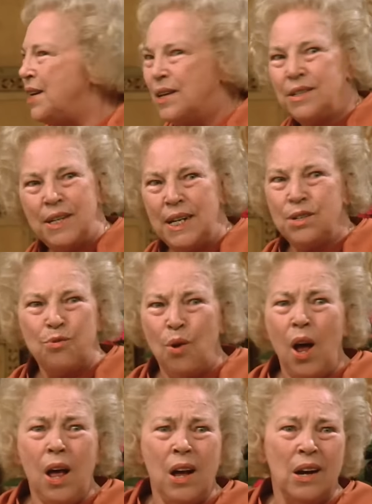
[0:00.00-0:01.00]
is
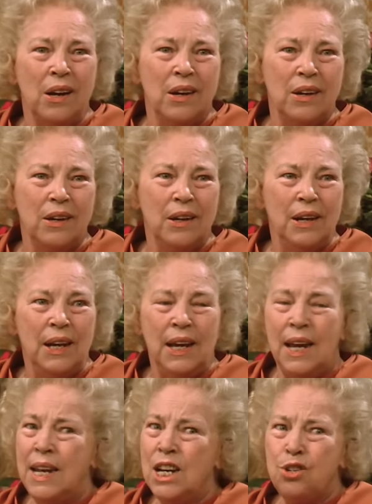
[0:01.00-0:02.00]
wrong.
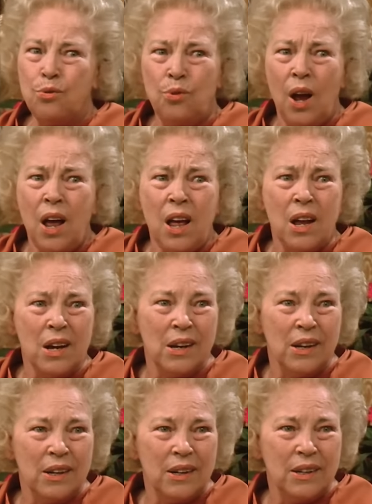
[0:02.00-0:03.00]
It is
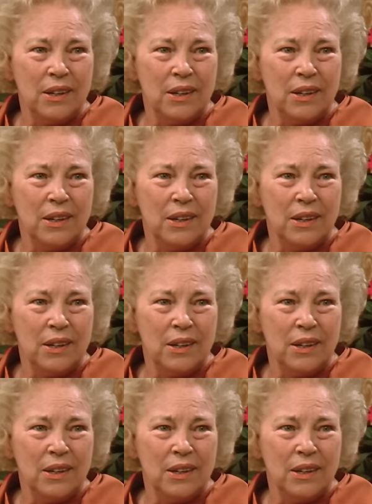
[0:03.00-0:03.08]
wrong.